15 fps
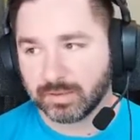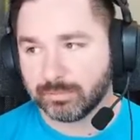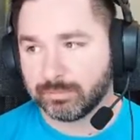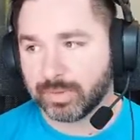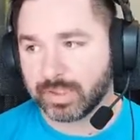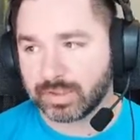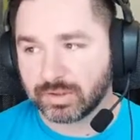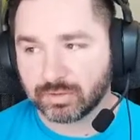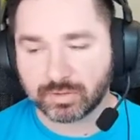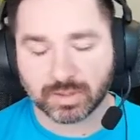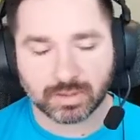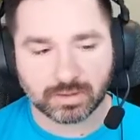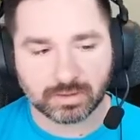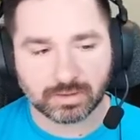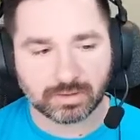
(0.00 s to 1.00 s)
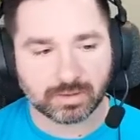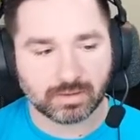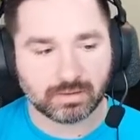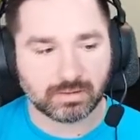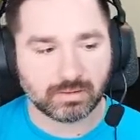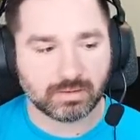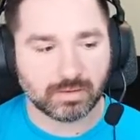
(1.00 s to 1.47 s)
but you can
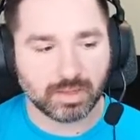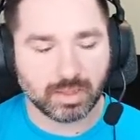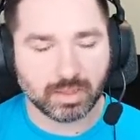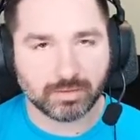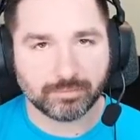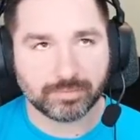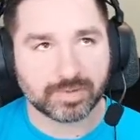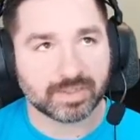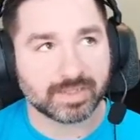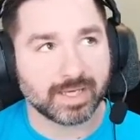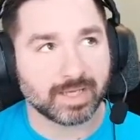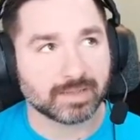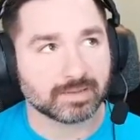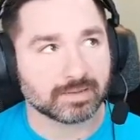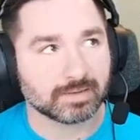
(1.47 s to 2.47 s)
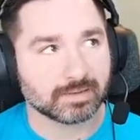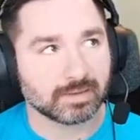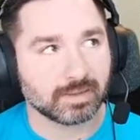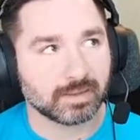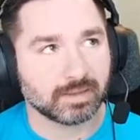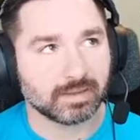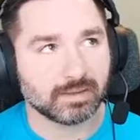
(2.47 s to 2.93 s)
set
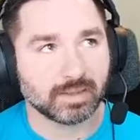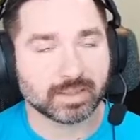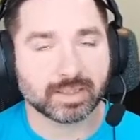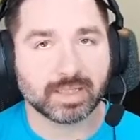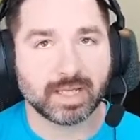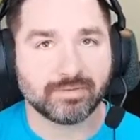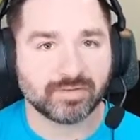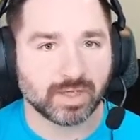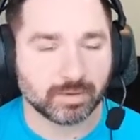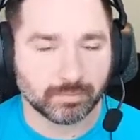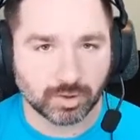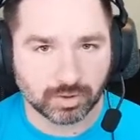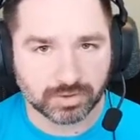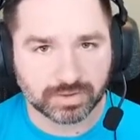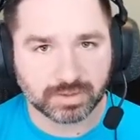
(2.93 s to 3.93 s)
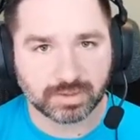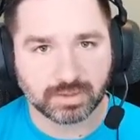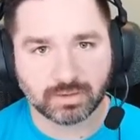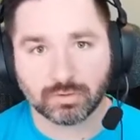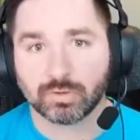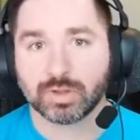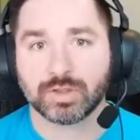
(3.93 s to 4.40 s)
like an NVM RC
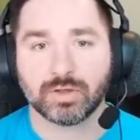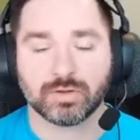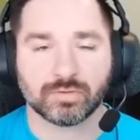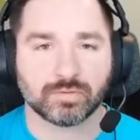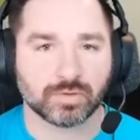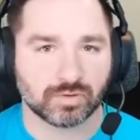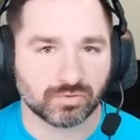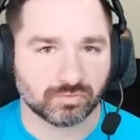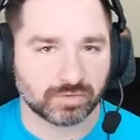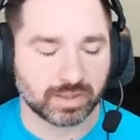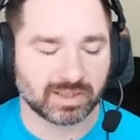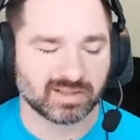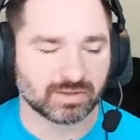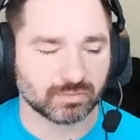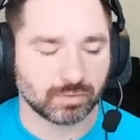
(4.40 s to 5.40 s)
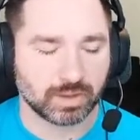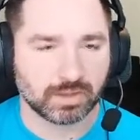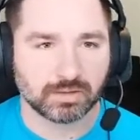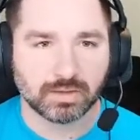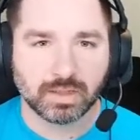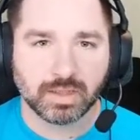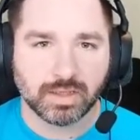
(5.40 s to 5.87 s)
or a node version file as
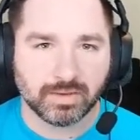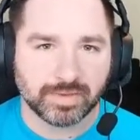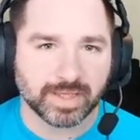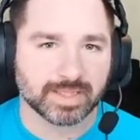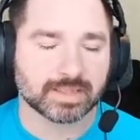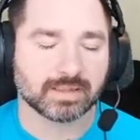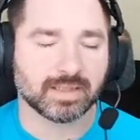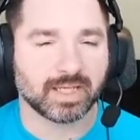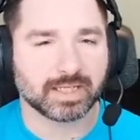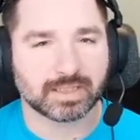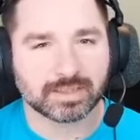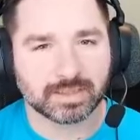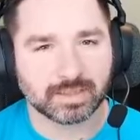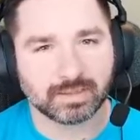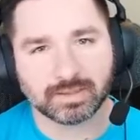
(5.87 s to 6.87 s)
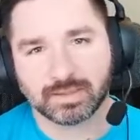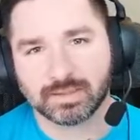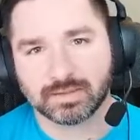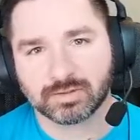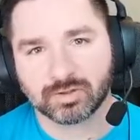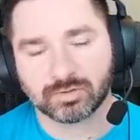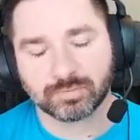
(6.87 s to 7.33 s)
well. That's legacy
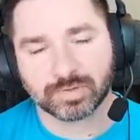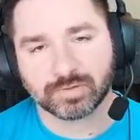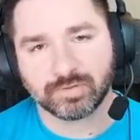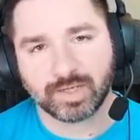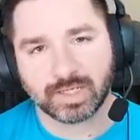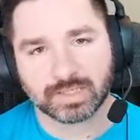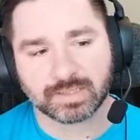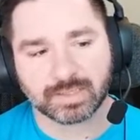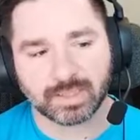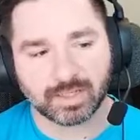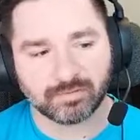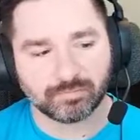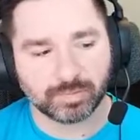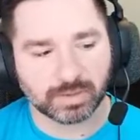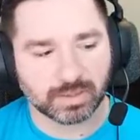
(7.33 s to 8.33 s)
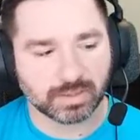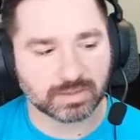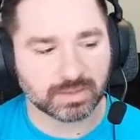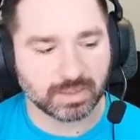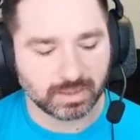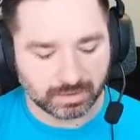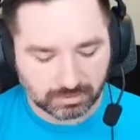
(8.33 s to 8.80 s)
in terms of ASDF because
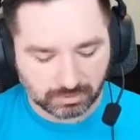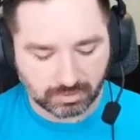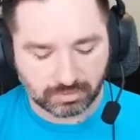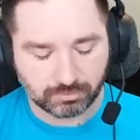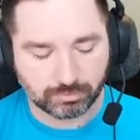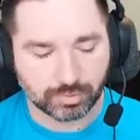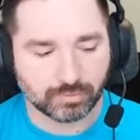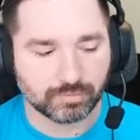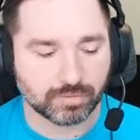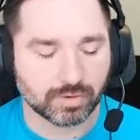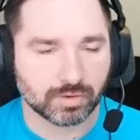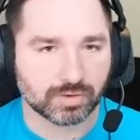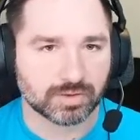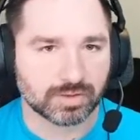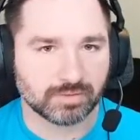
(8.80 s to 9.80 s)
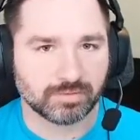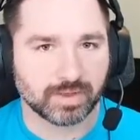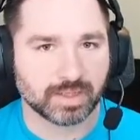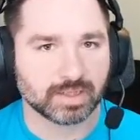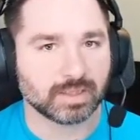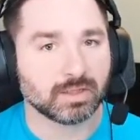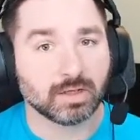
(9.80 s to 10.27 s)
it prefers
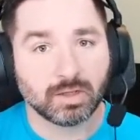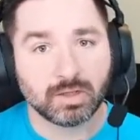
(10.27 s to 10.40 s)
defining